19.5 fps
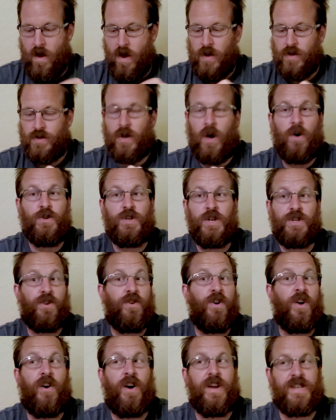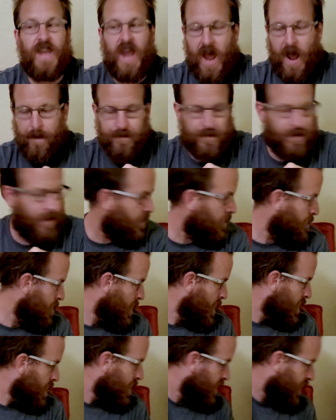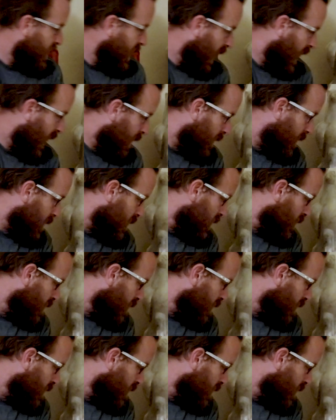So just a little adapter that